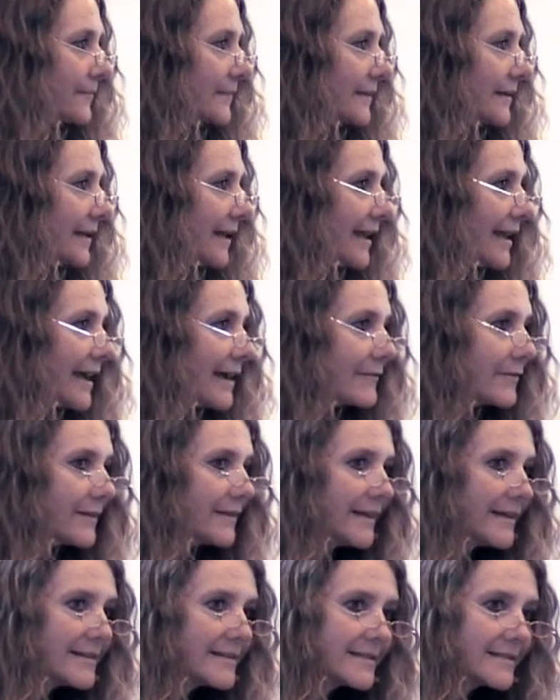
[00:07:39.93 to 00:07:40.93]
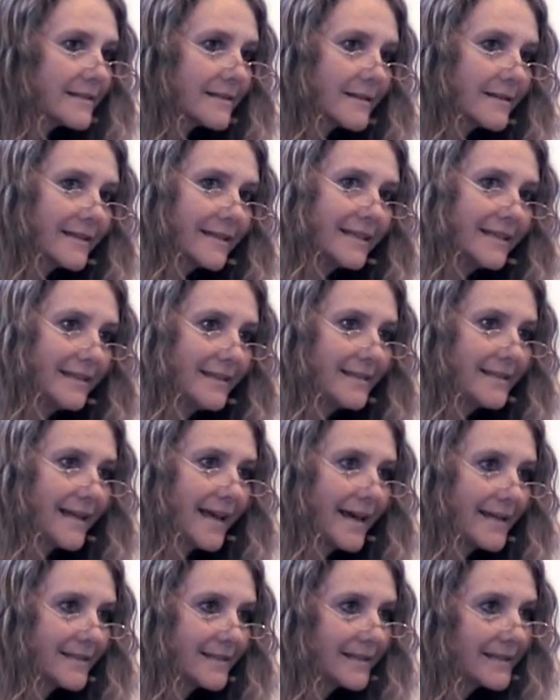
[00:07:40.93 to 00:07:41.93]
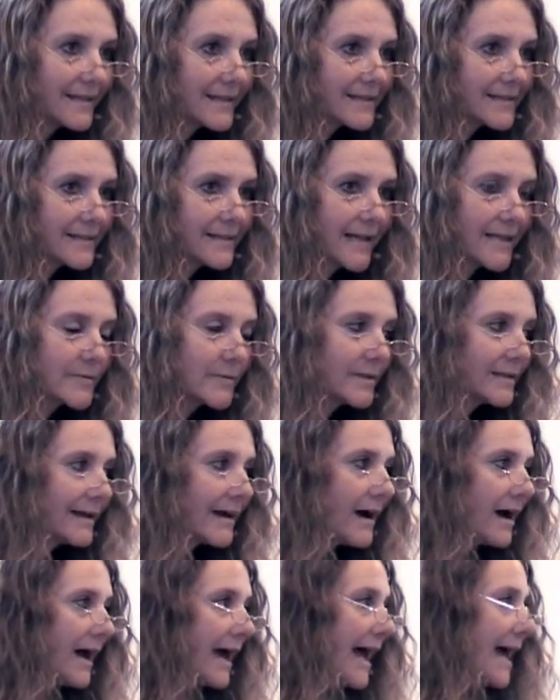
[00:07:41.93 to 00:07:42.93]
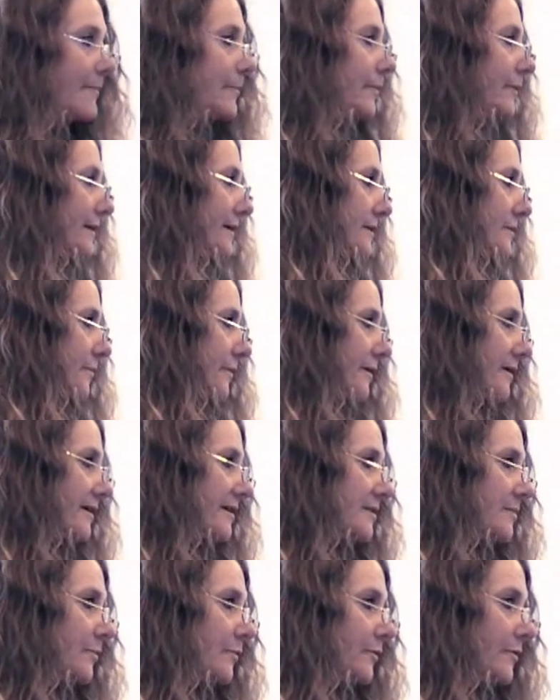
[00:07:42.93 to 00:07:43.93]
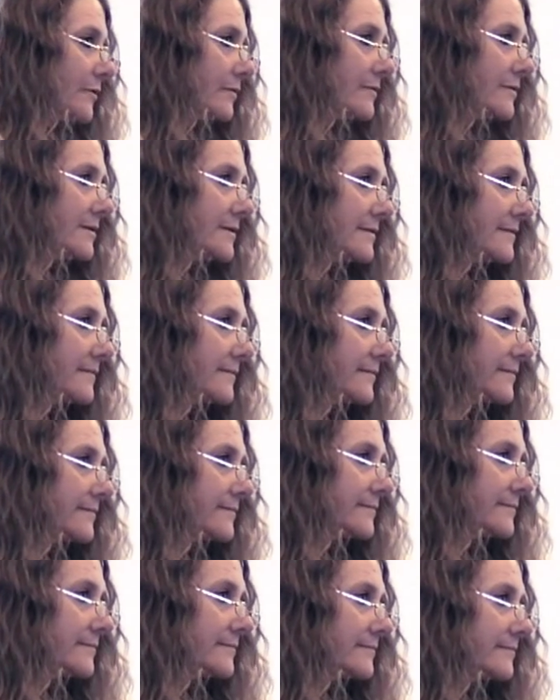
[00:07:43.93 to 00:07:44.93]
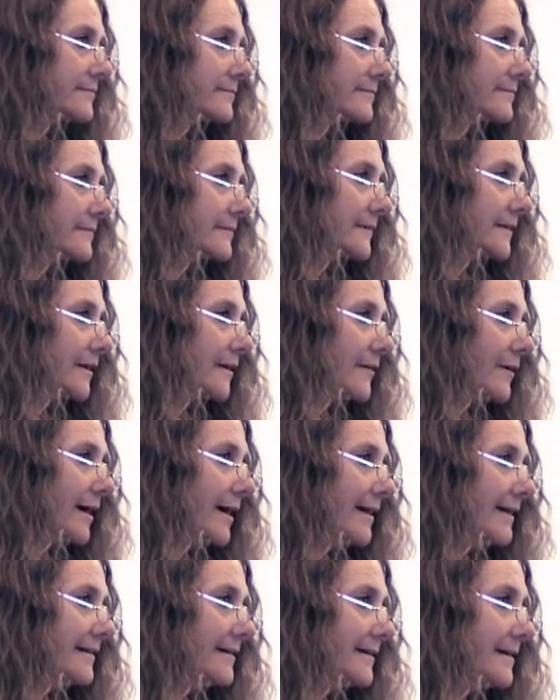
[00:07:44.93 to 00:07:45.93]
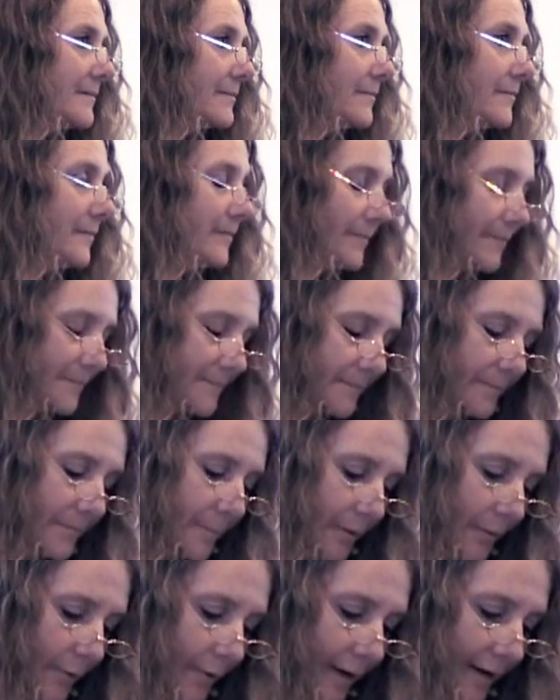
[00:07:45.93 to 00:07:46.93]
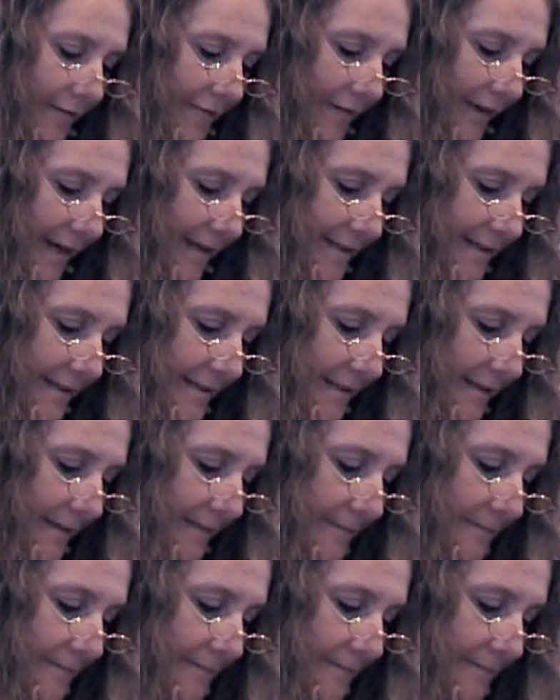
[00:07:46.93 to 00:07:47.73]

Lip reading: Okay, everything still is as it is, and that's what the Apple experience proves. All right? But we're in a fantasy.